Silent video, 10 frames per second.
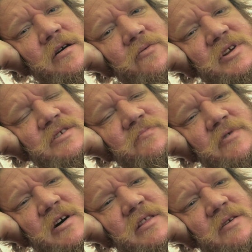
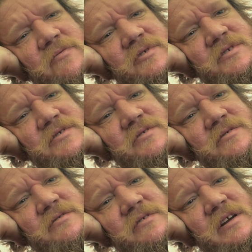resupply that was
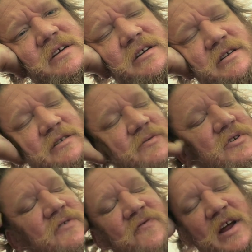like
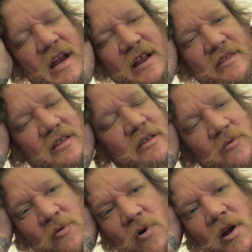couldn't find anything that
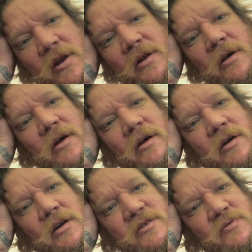we wanted,
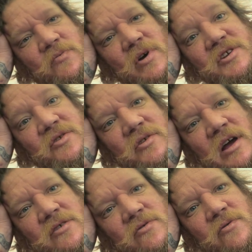because we went to the
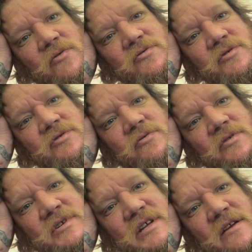actual grocery store
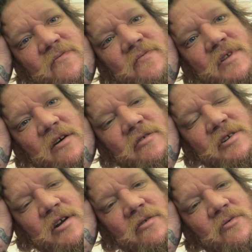instead of Dollar
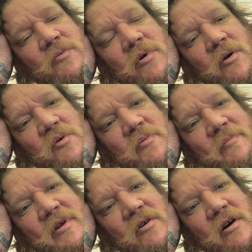General. We probably would have
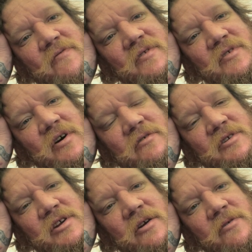been better off in Dollar
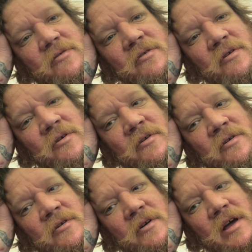General.
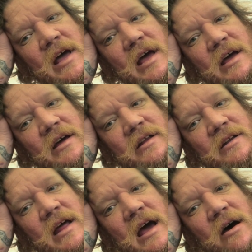And
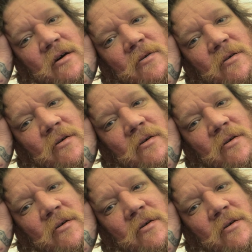now